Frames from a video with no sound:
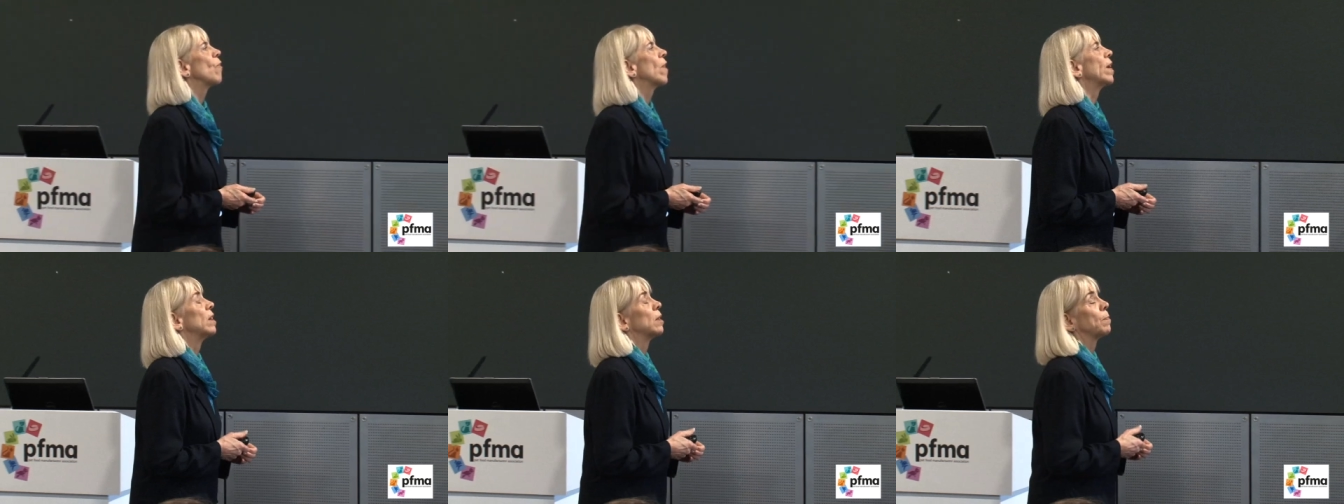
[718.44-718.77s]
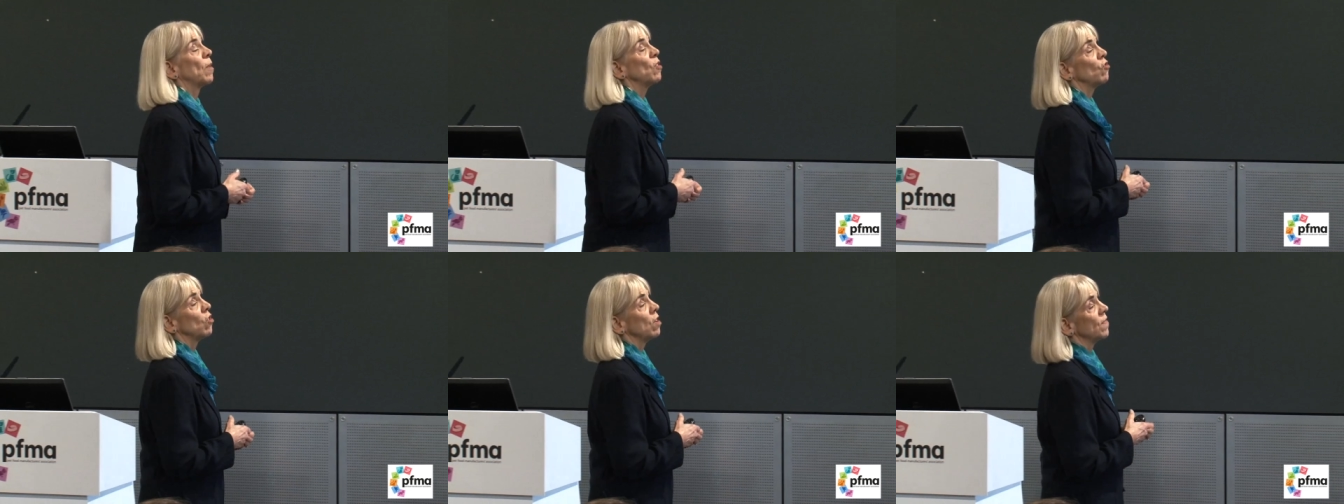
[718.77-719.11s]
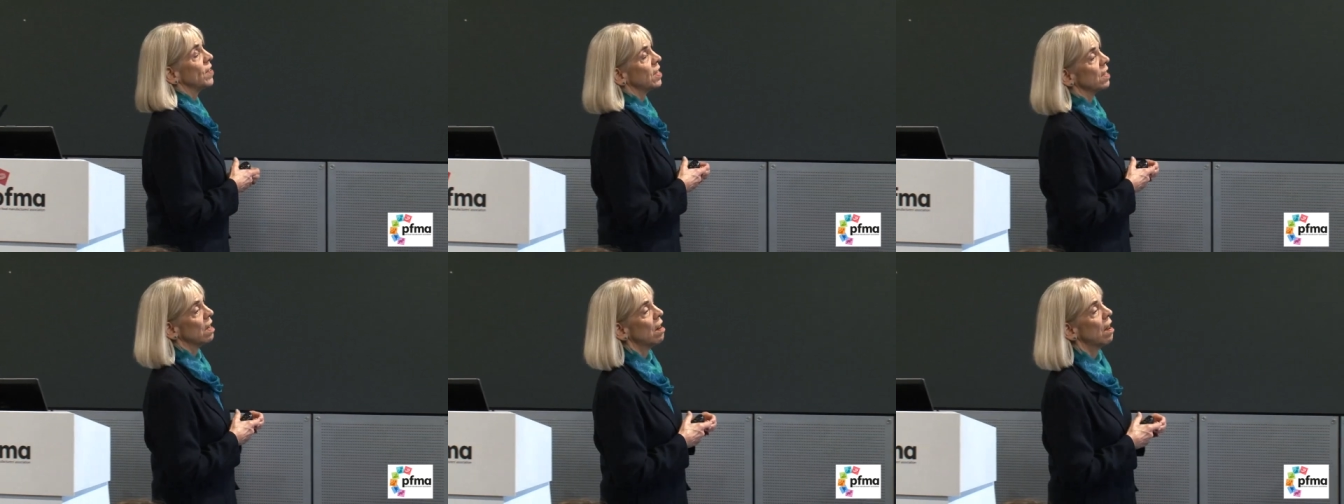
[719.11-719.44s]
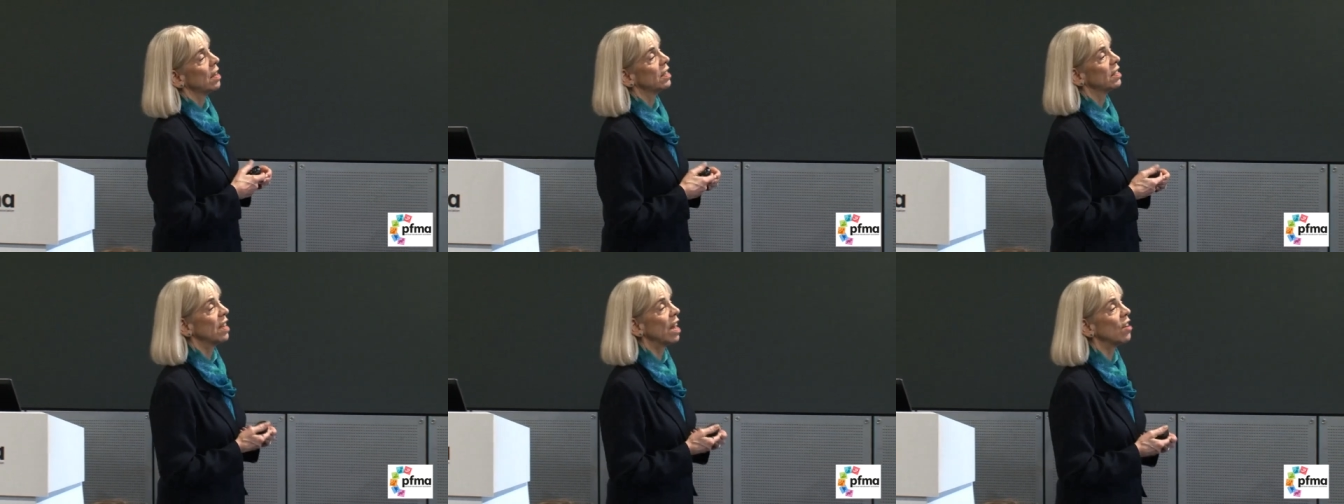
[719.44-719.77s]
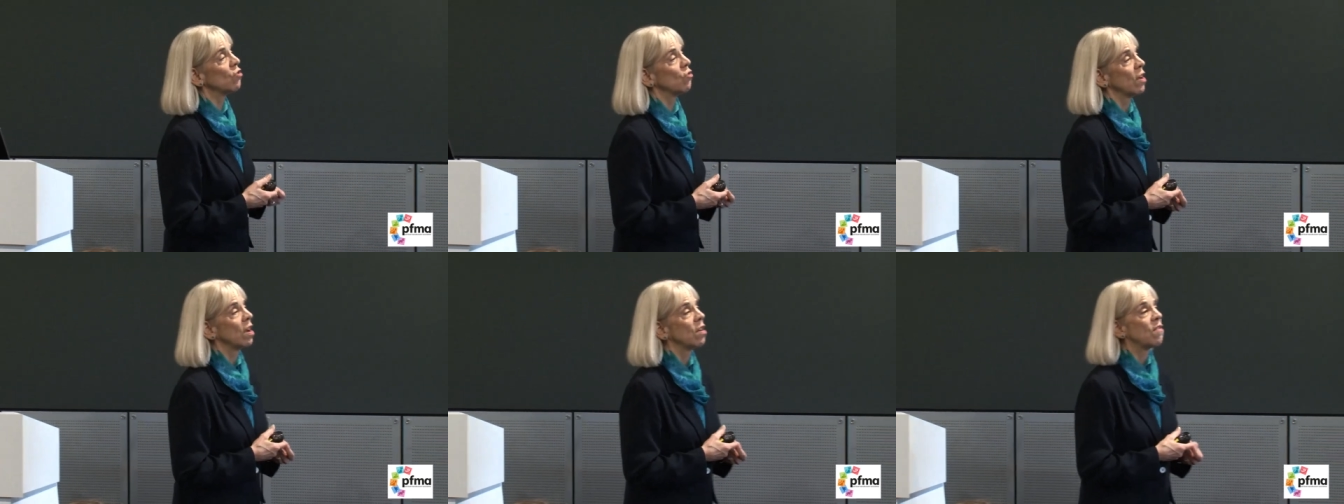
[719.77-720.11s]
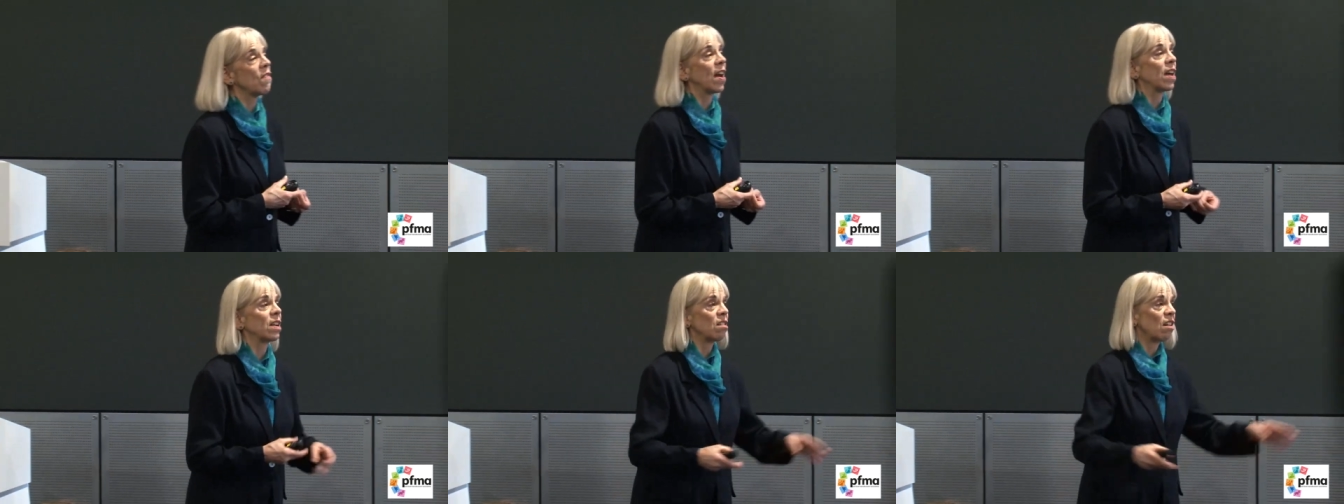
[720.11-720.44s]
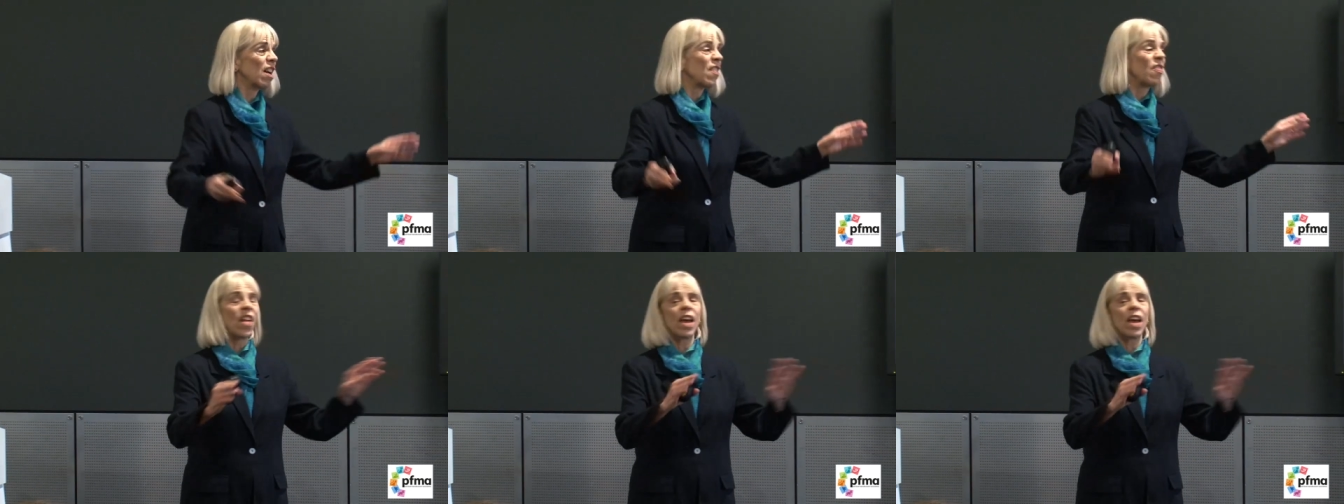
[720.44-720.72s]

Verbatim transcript: and especially if it's a high saturated fat diet,